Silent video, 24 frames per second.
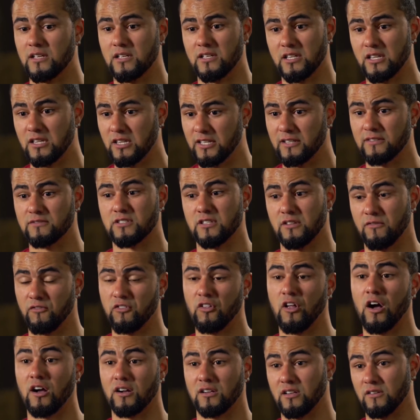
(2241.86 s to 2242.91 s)
He leaves the
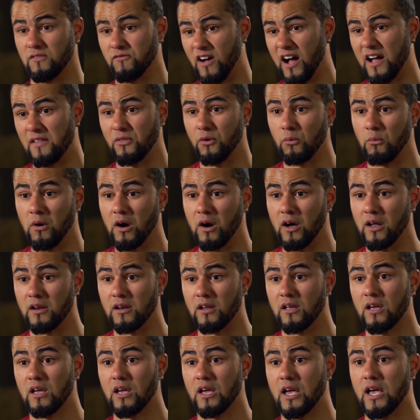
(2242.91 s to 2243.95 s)
flock to find the one,
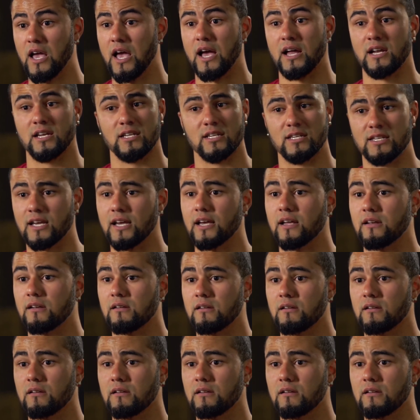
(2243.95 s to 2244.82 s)
and he did.